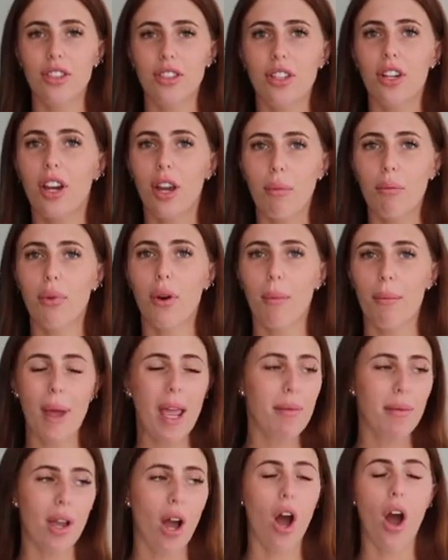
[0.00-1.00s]
you can probably,
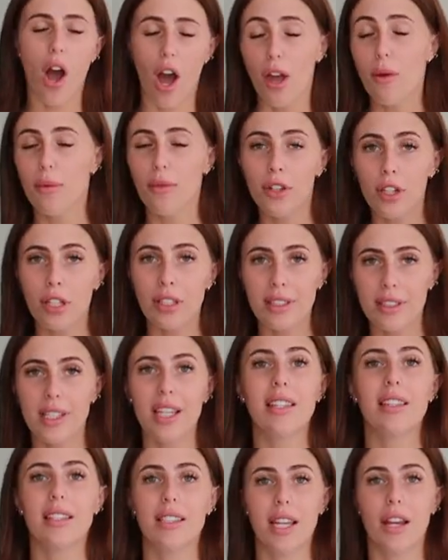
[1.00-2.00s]
maybe, I hope you can
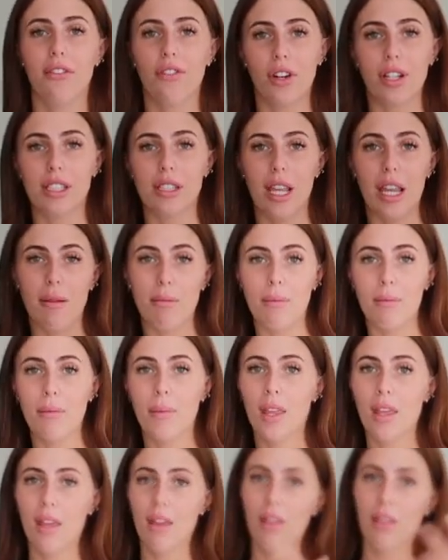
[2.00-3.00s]
see the difference in
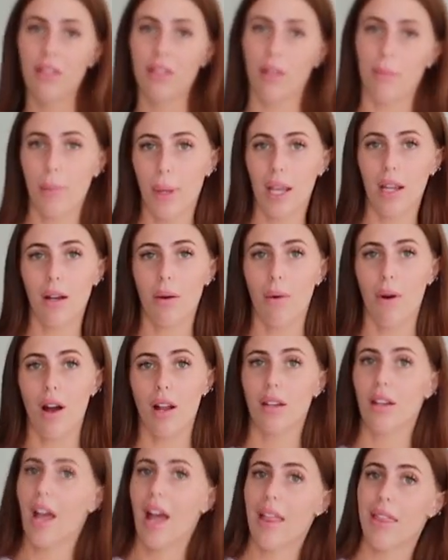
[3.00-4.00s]
the pink
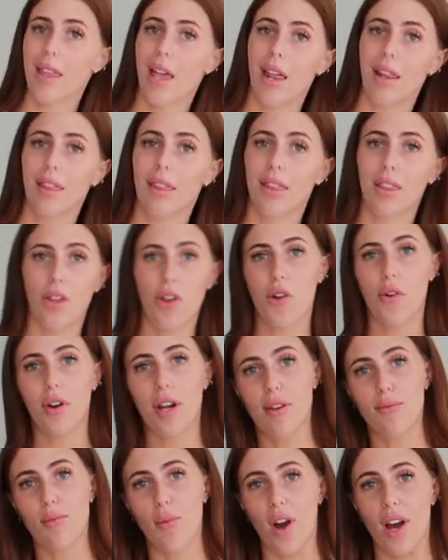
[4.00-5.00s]
one and then the
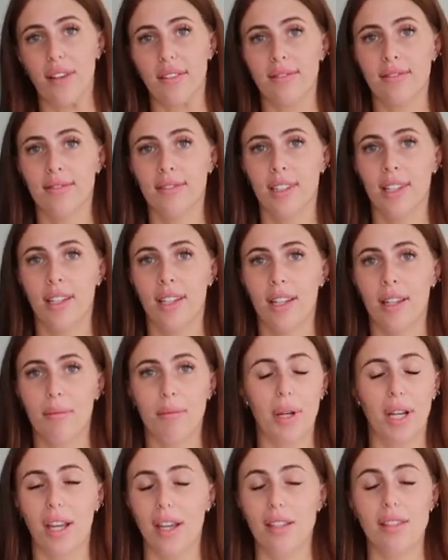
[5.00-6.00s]
green one,
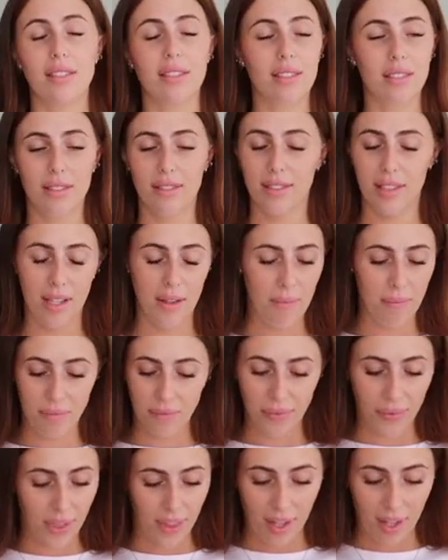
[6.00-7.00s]
because
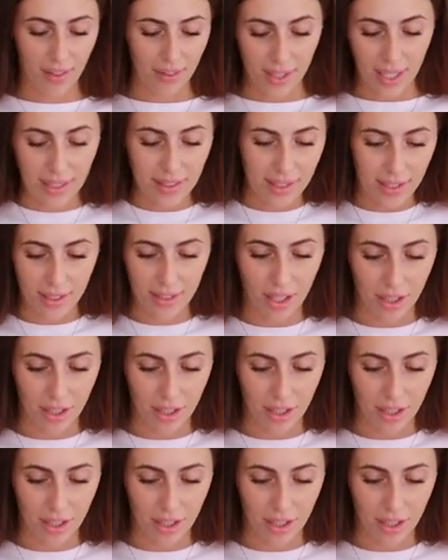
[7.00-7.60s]
this is